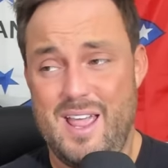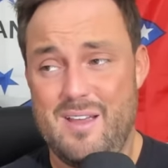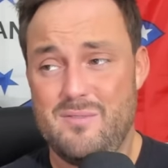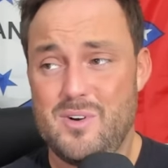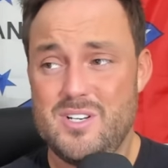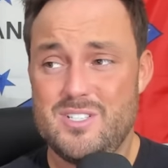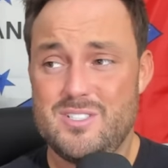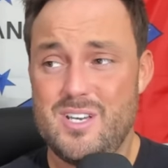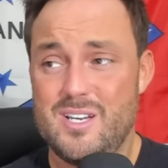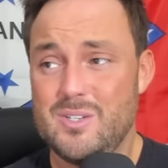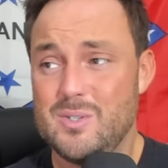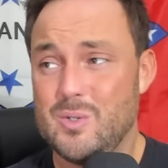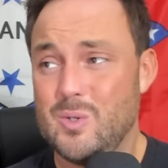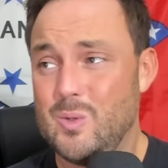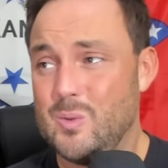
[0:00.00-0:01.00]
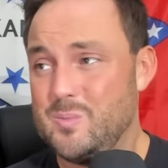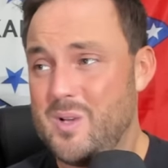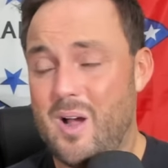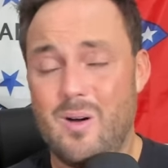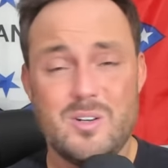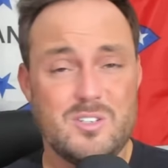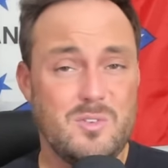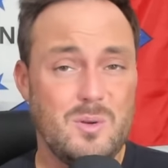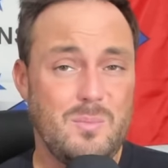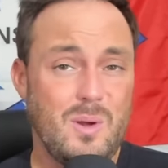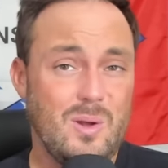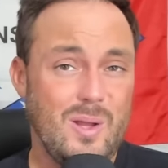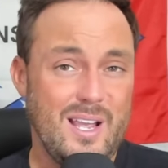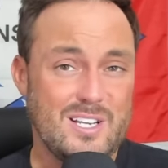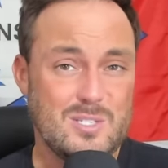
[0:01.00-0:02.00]
every single college
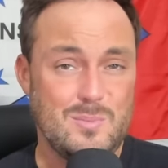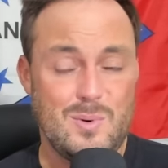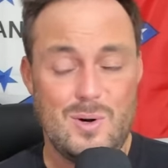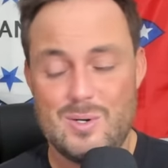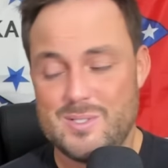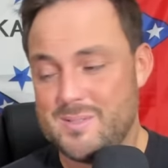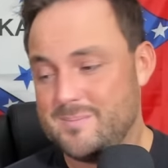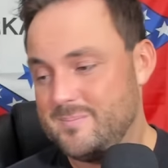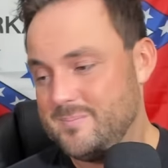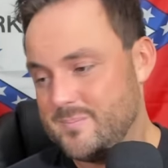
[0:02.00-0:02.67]
football expert,